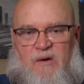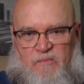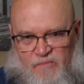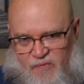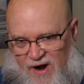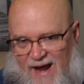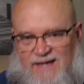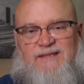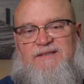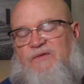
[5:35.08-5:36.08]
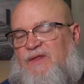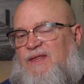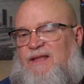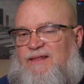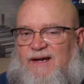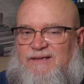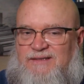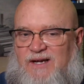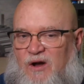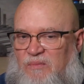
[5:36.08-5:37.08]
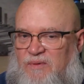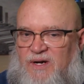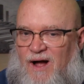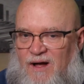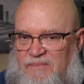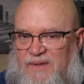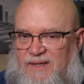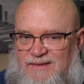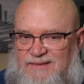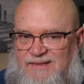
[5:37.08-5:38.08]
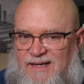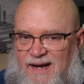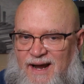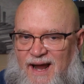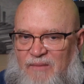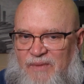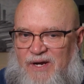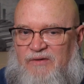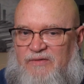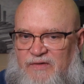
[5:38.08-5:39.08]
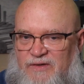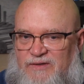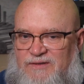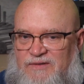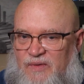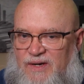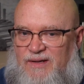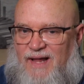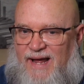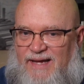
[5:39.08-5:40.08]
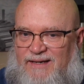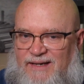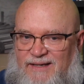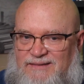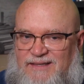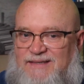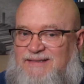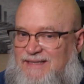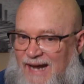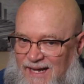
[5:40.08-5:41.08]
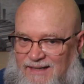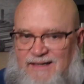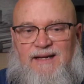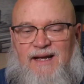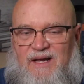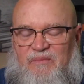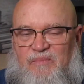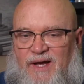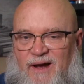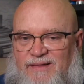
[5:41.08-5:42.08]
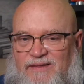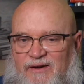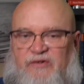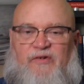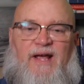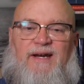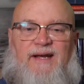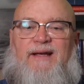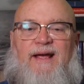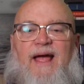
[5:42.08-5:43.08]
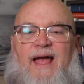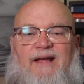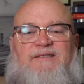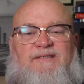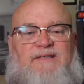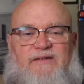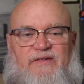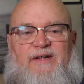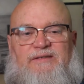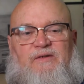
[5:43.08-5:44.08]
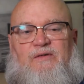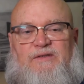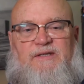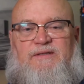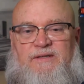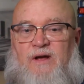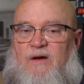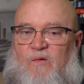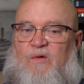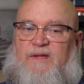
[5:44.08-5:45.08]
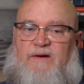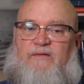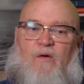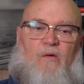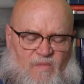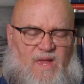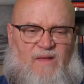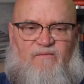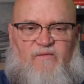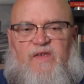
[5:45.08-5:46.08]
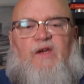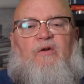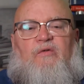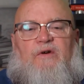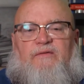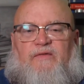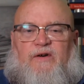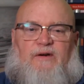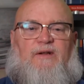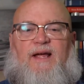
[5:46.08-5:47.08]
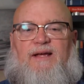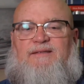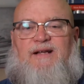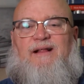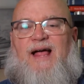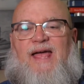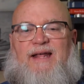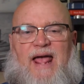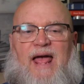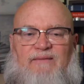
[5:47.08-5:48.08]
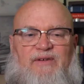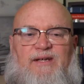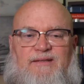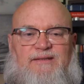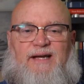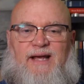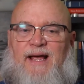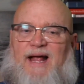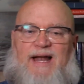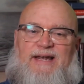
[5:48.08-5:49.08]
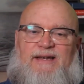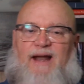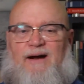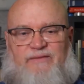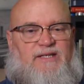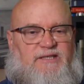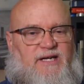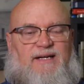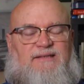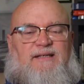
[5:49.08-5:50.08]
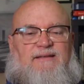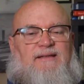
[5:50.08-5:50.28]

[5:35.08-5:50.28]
practice within their scope of competence and make referrals when client needs extend beyond their training, agency resources, or their role. View referral as client advocacy, not rejection.